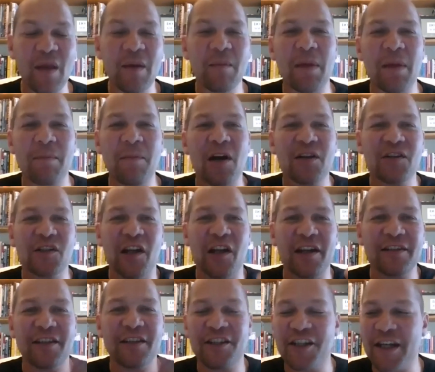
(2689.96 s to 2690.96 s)
But martial
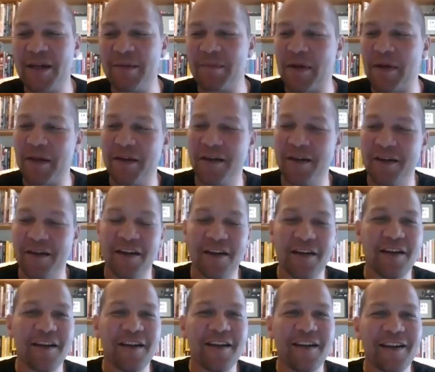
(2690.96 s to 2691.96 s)
artists are cheap.
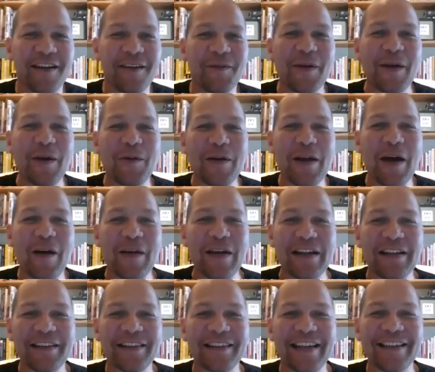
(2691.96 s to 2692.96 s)
We all know
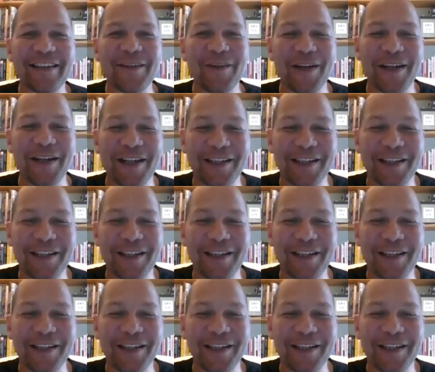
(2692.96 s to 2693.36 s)
it. They don't want to